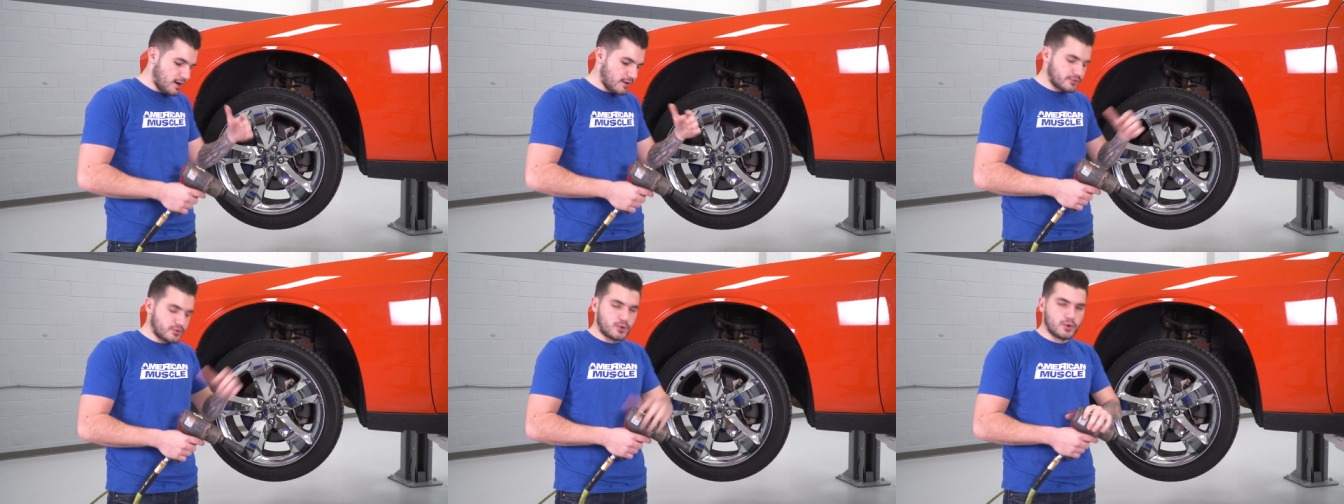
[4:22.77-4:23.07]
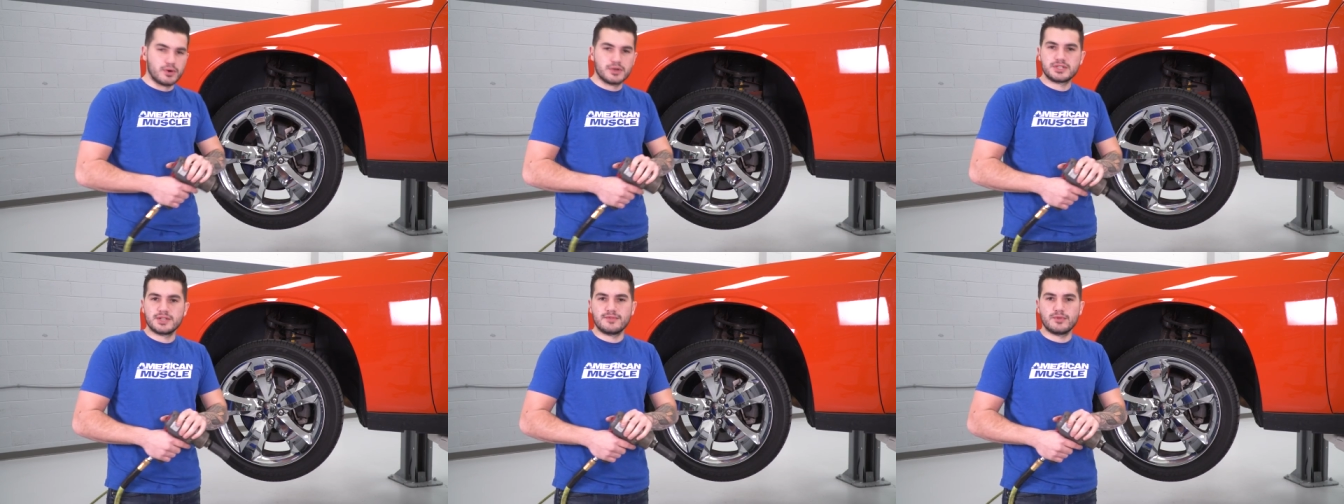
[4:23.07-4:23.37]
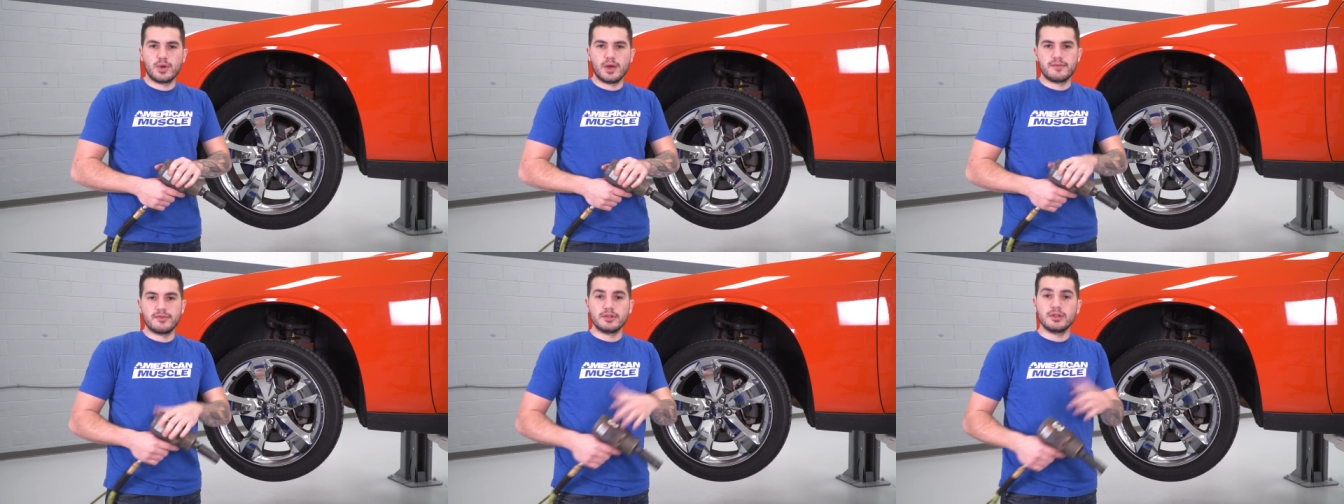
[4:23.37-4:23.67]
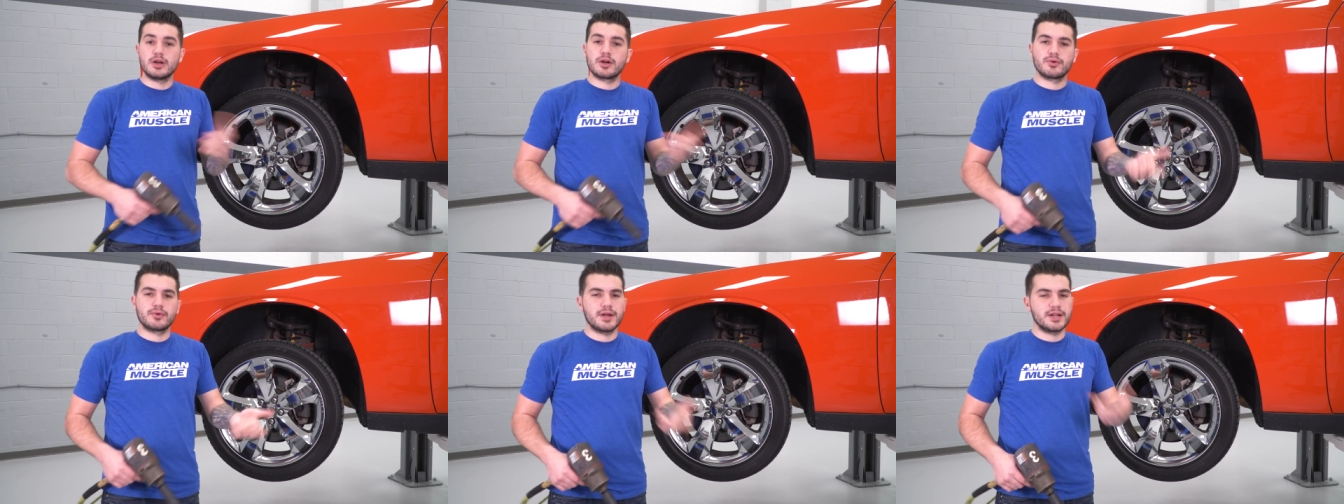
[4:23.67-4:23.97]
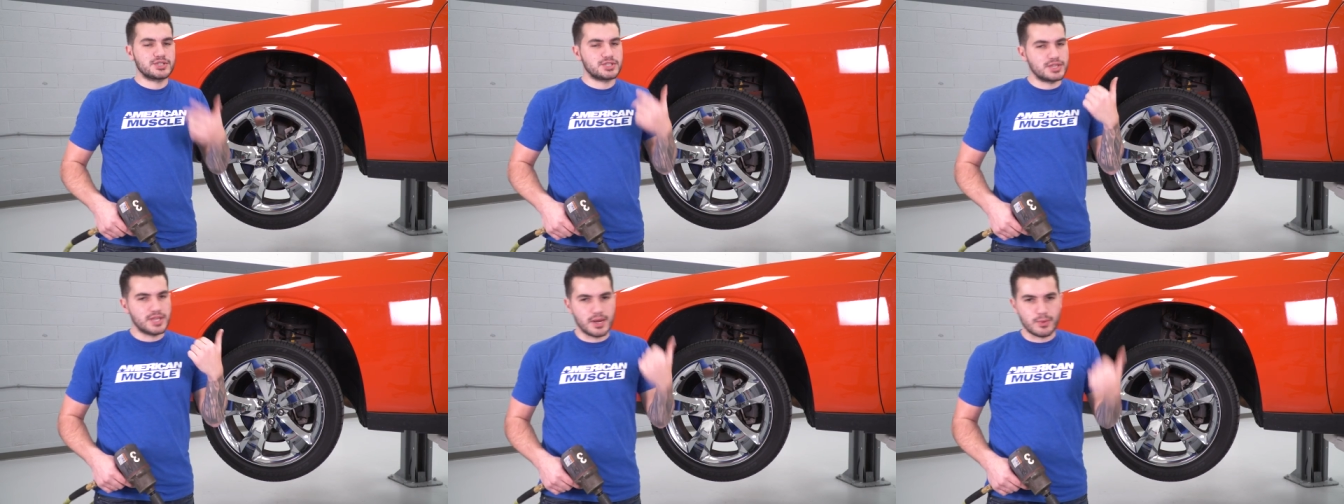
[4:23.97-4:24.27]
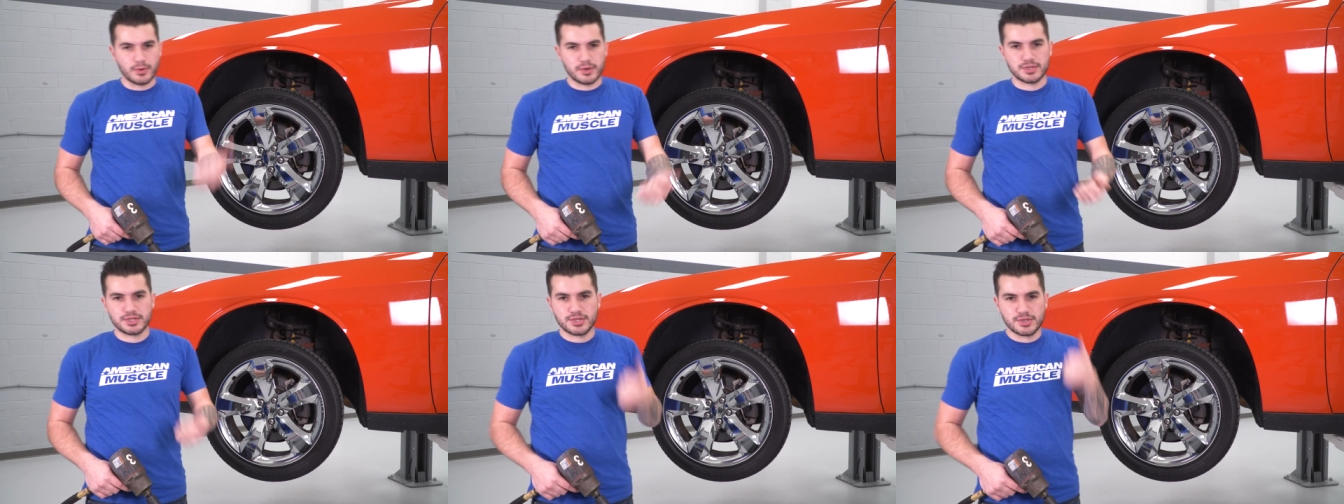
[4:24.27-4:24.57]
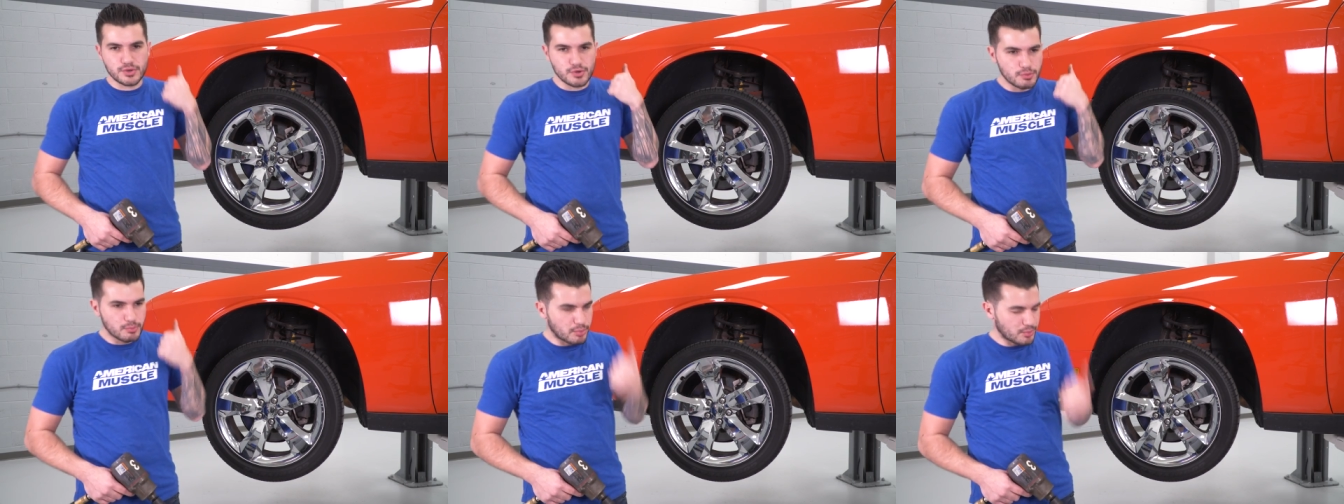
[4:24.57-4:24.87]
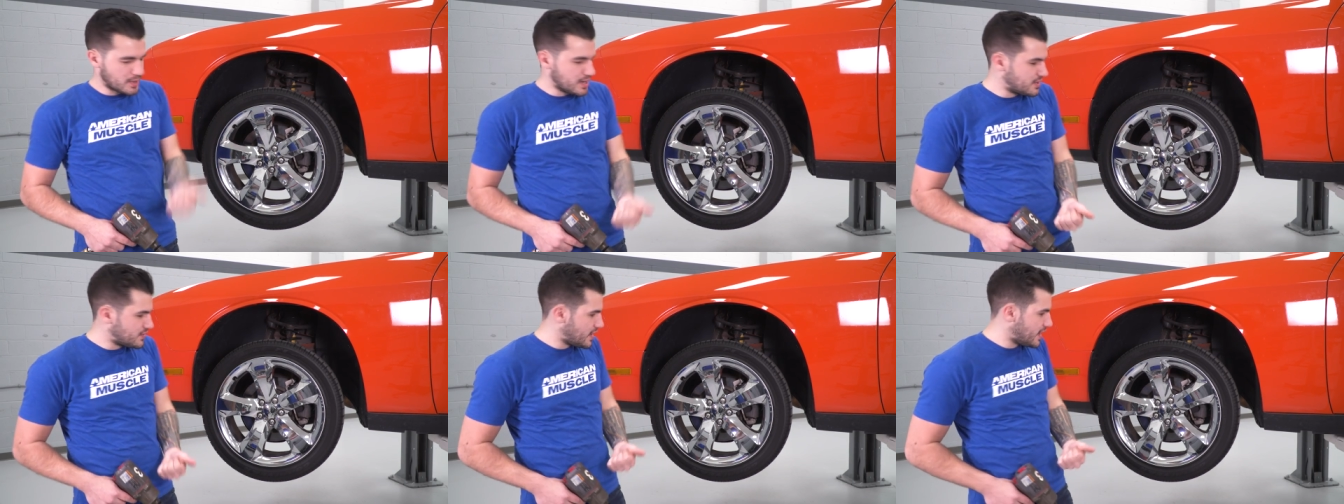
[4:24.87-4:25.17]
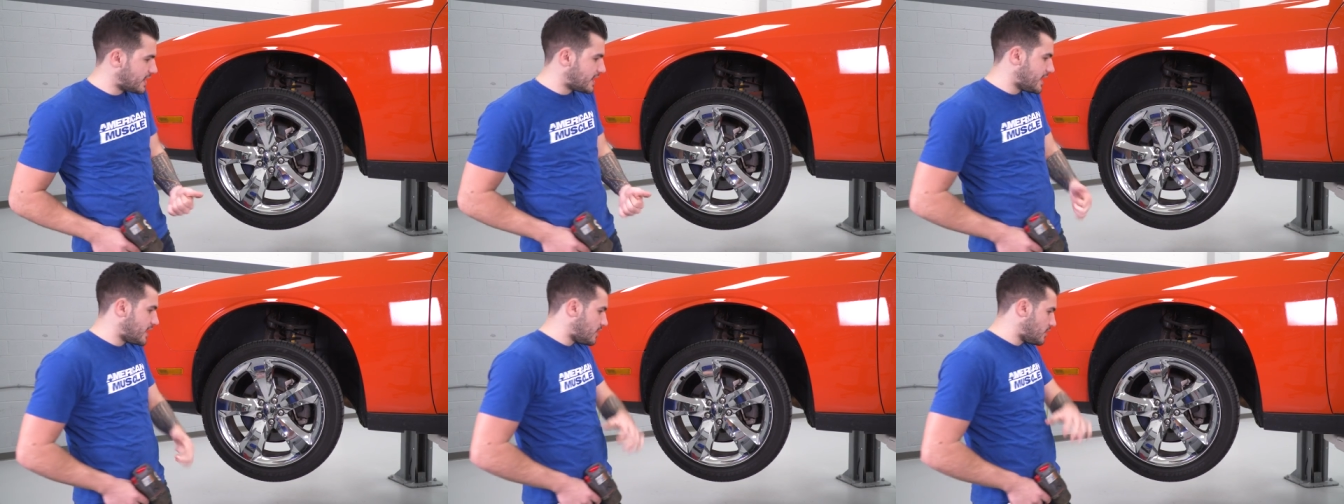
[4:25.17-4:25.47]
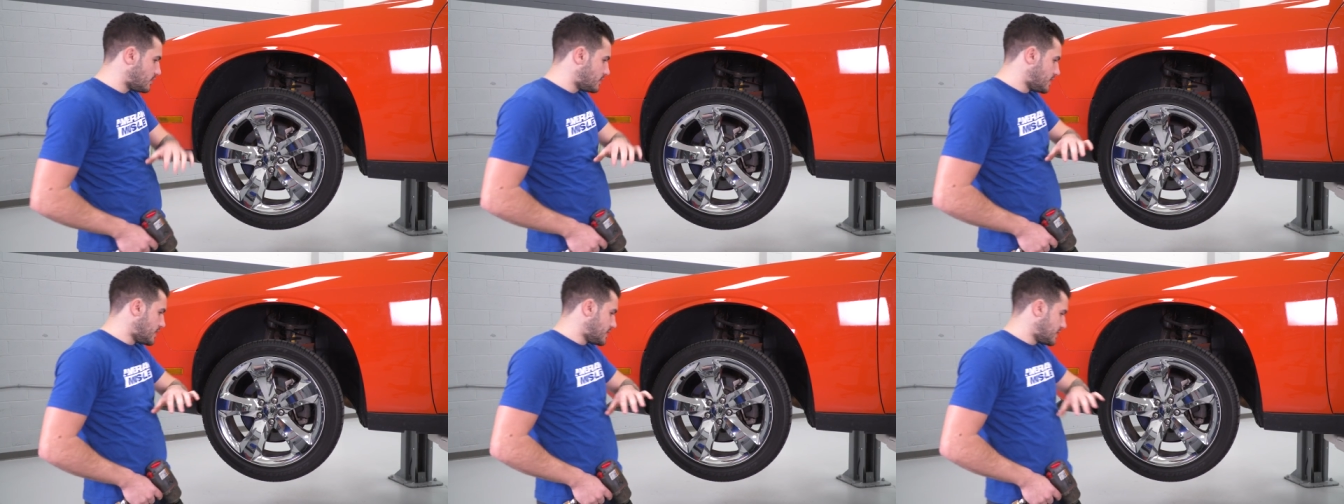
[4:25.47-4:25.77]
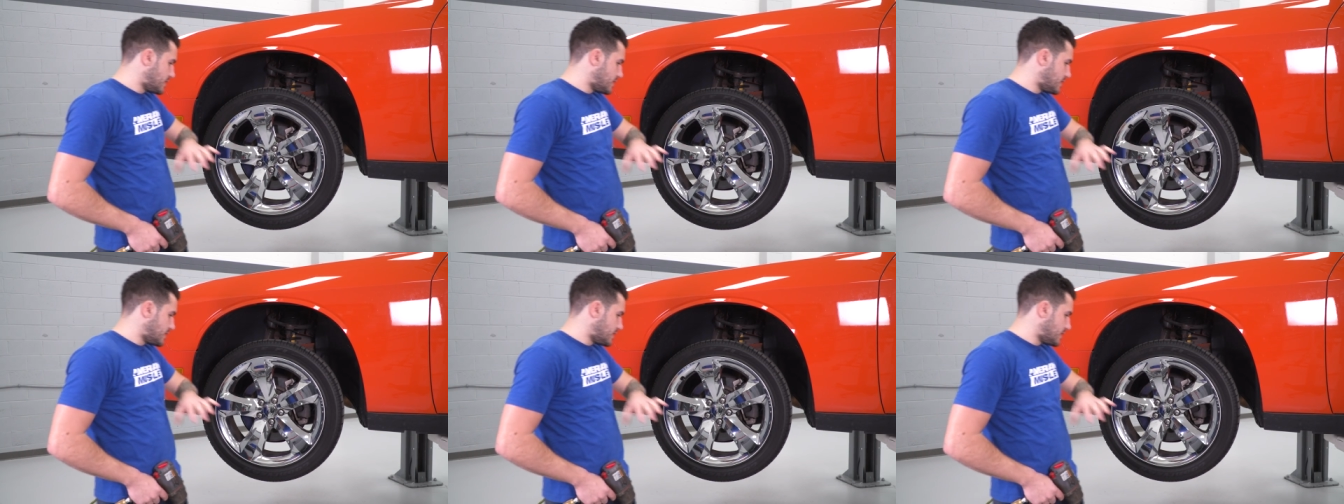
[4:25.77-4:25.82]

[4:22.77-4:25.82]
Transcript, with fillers: Of course, if you have a lug wrench, that works too. Break that out.